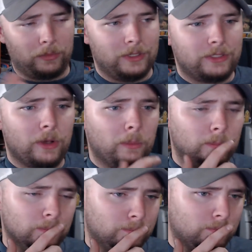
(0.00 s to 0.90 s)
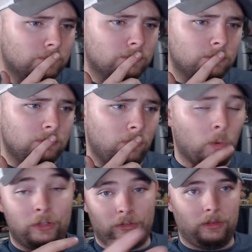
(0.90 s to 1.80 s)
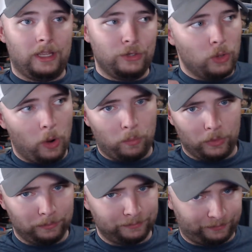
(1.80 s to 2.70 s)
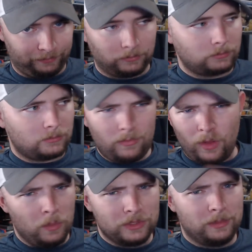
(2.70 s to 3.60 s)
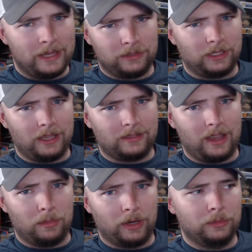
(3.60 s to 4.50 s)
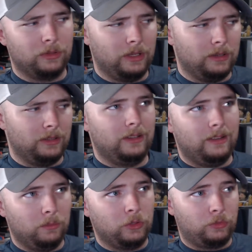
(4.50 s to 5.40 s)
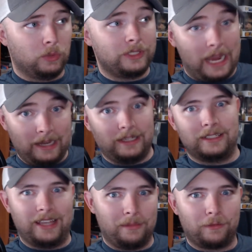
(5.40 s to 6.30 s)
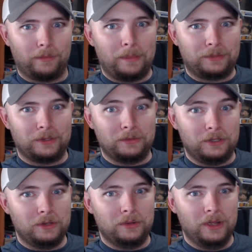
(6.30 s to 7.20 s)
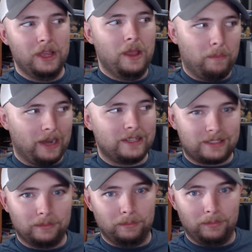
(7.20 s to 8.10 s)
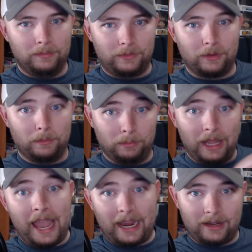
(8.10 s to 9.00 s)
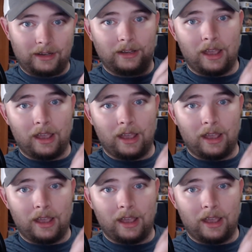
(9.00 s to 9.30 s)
three. So, which the A New Hope one was the best looking saber. Which was Anakin's saber from Episode 2, minus some black